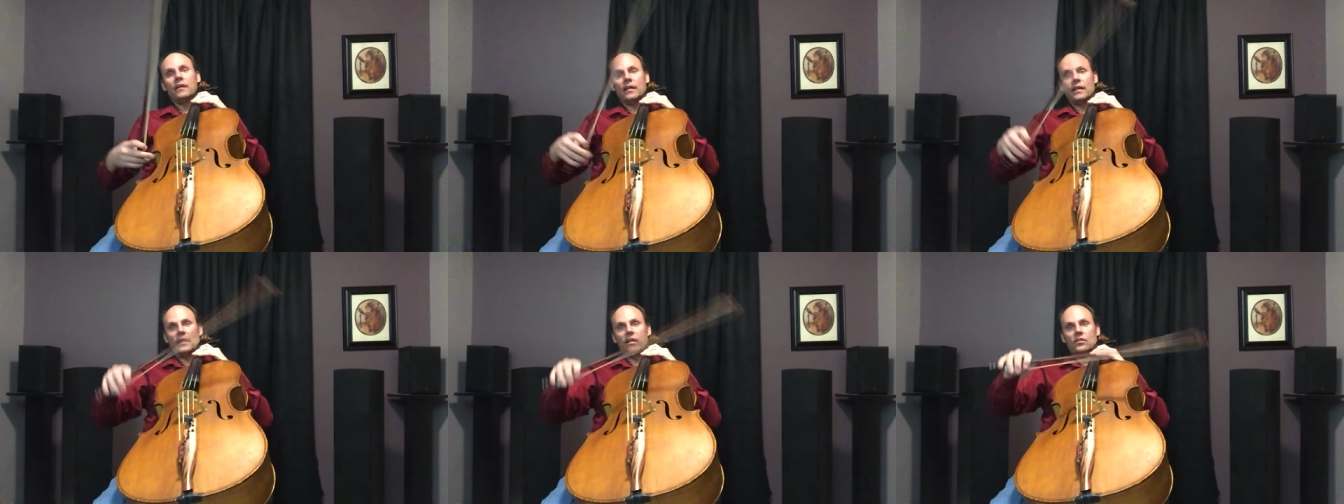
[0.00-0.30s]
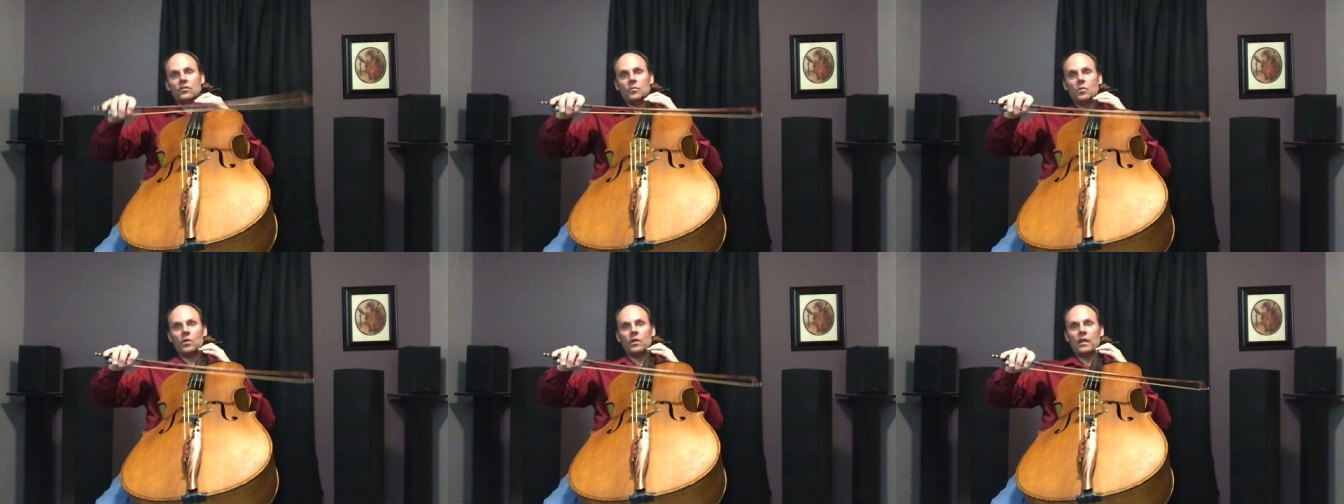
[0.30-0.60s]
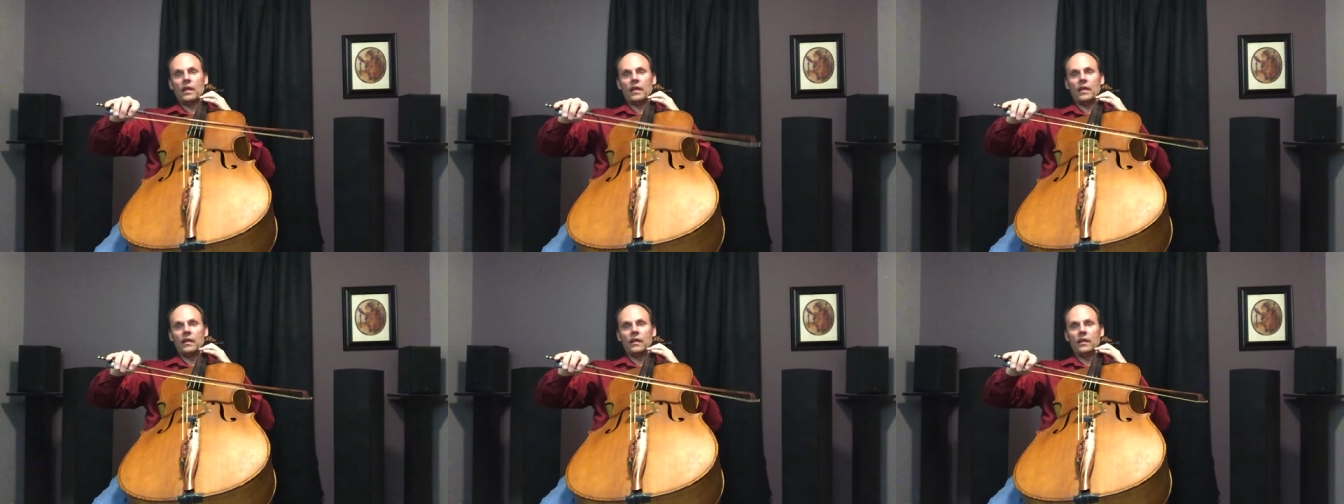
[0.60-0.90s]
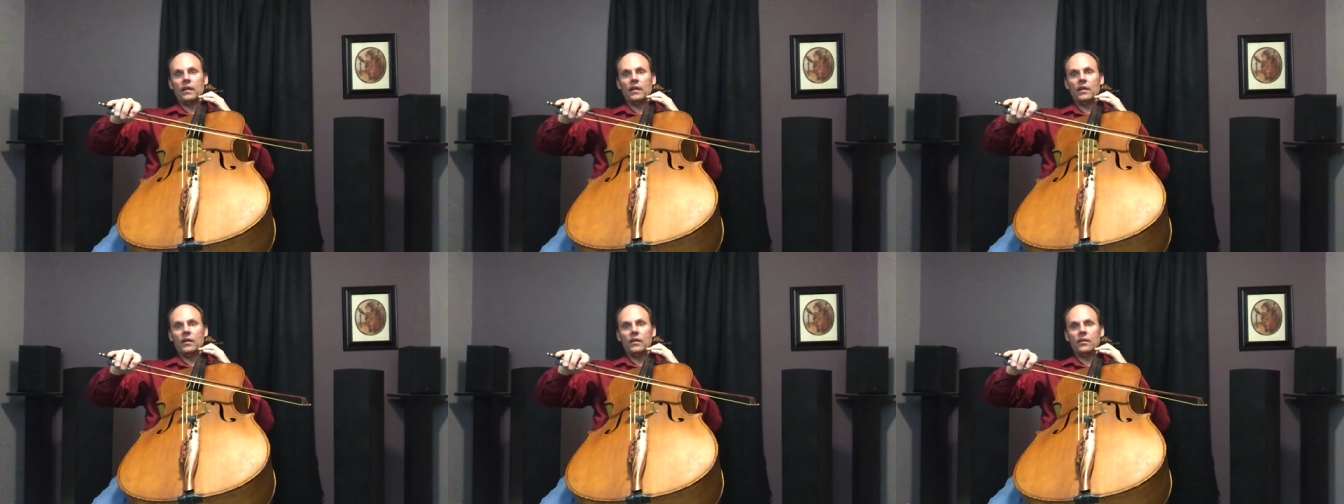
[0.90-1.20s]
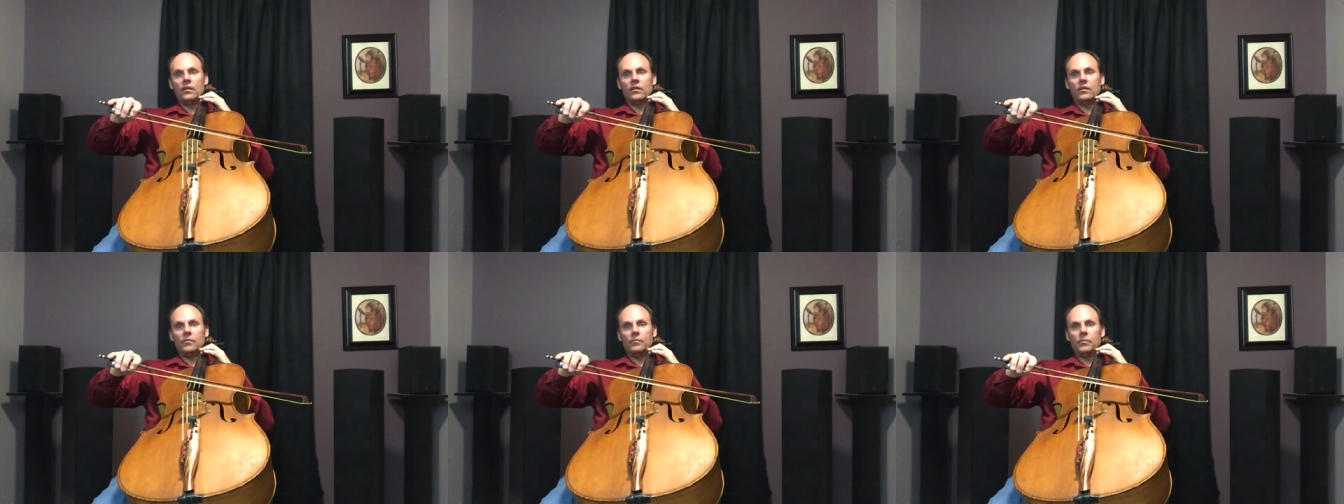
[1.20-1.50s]
is more like
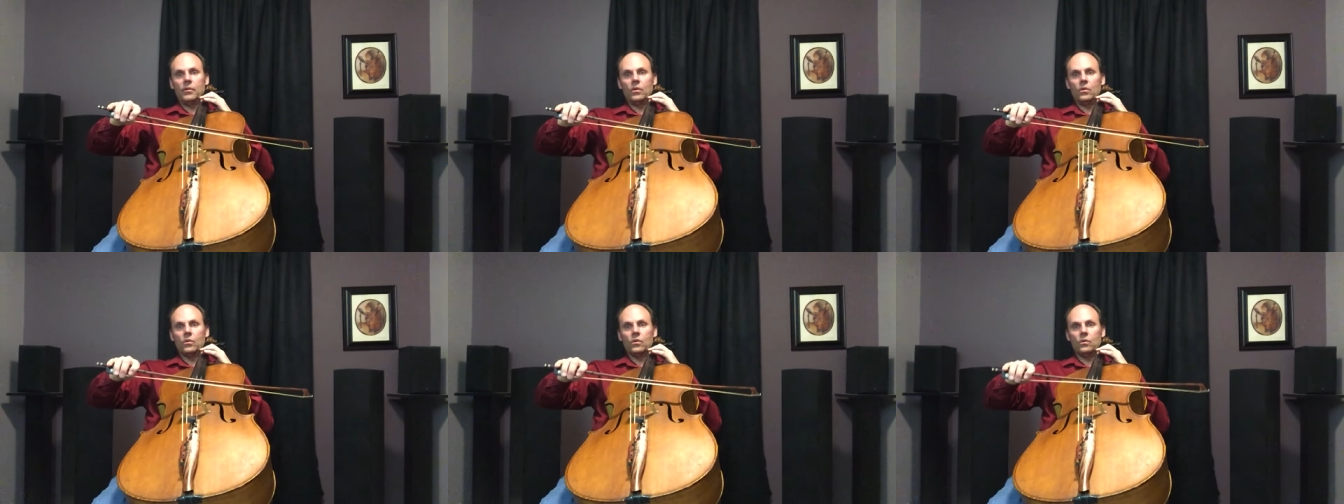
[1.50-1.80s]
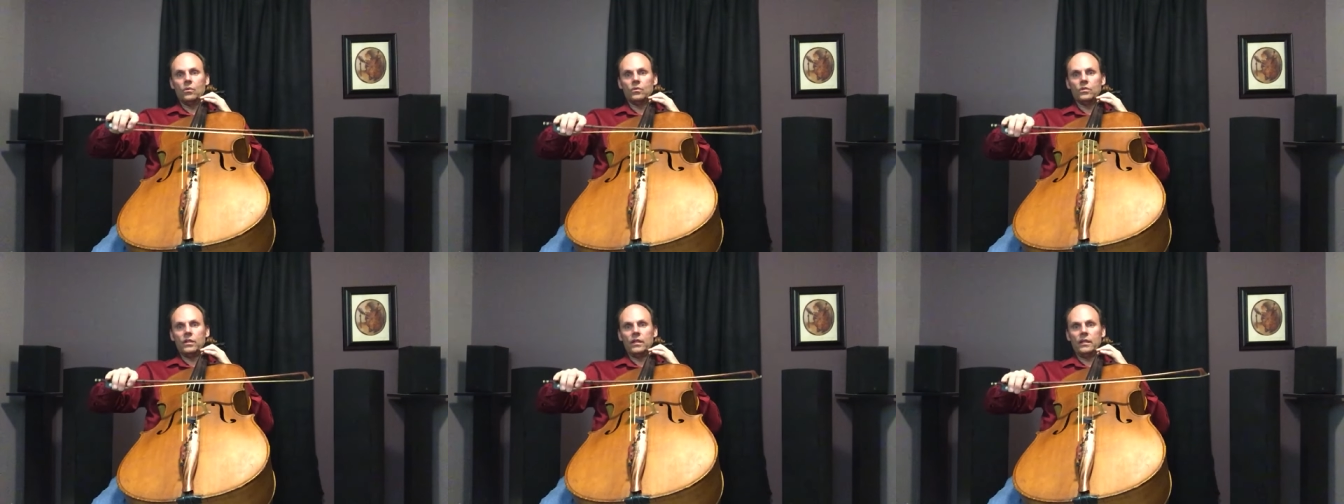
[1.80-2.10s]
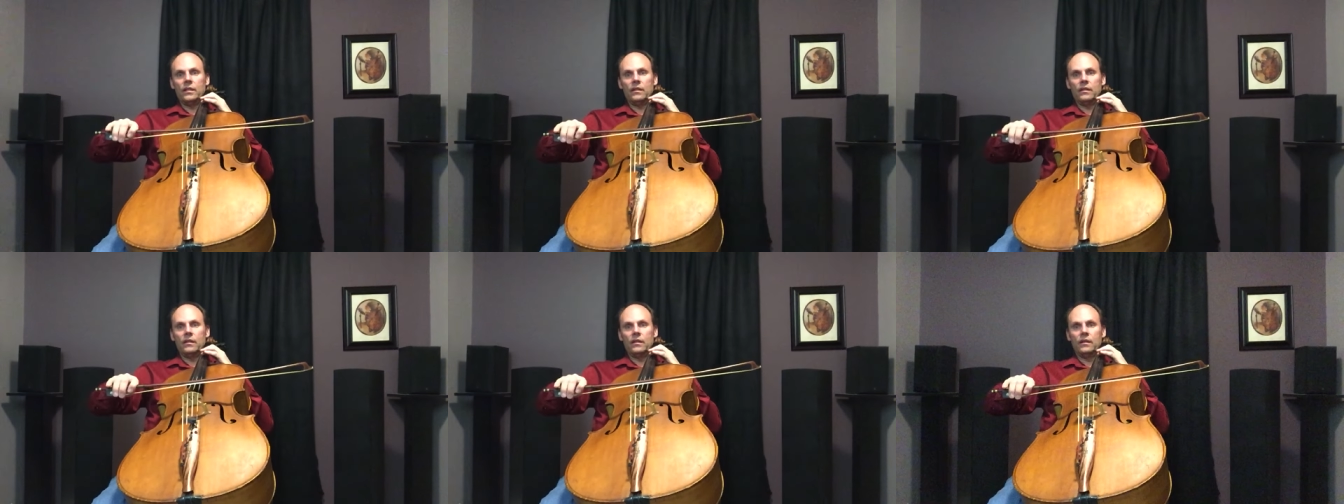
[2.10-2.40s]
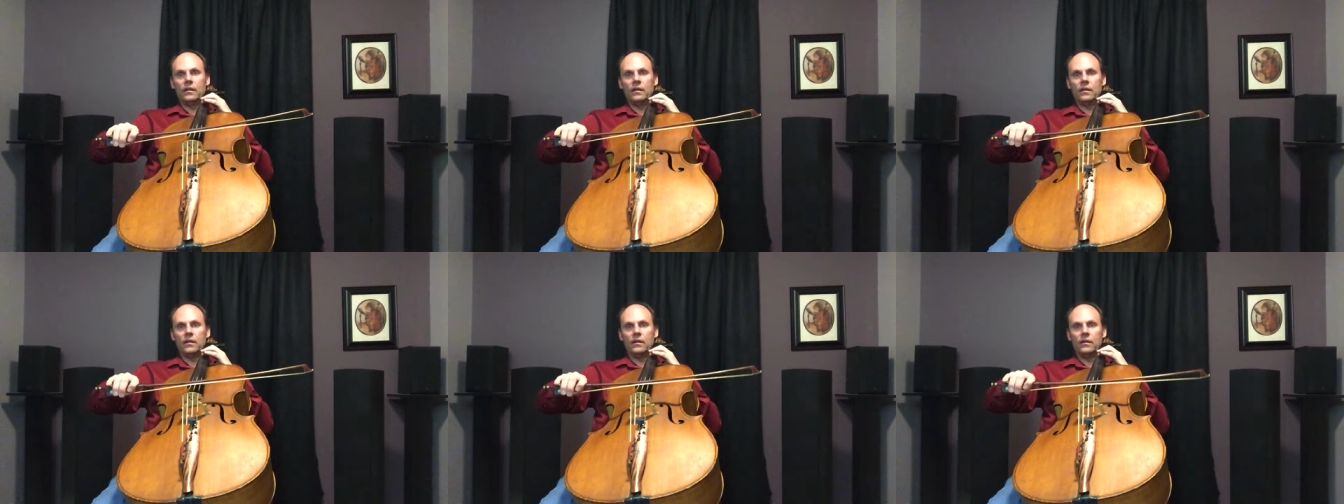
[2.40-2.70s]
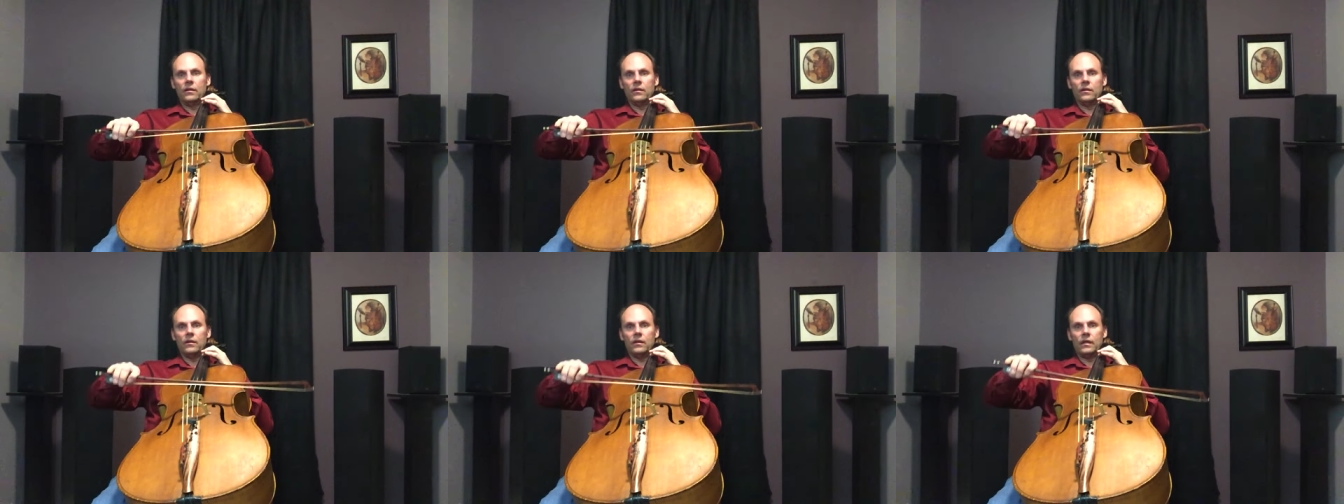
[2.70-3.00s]
the bow goes in,
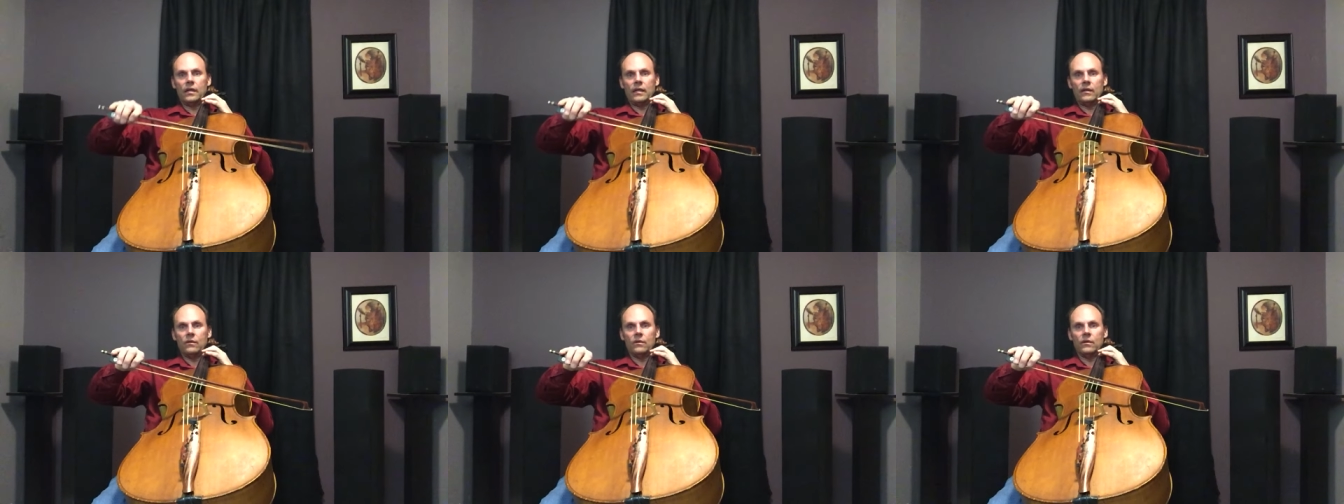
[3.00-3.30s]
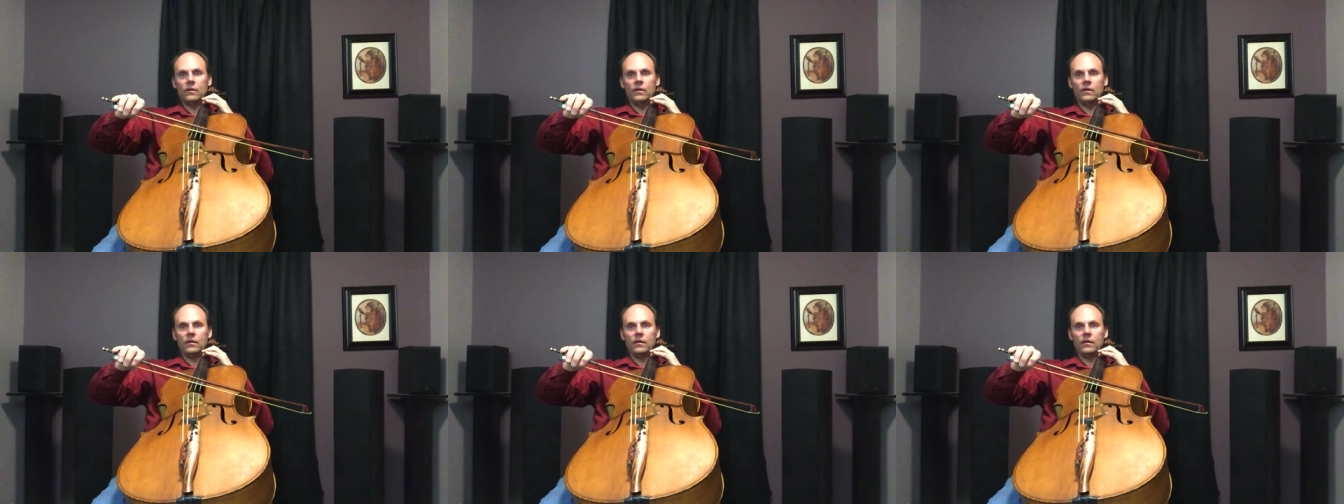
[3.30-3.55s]
out.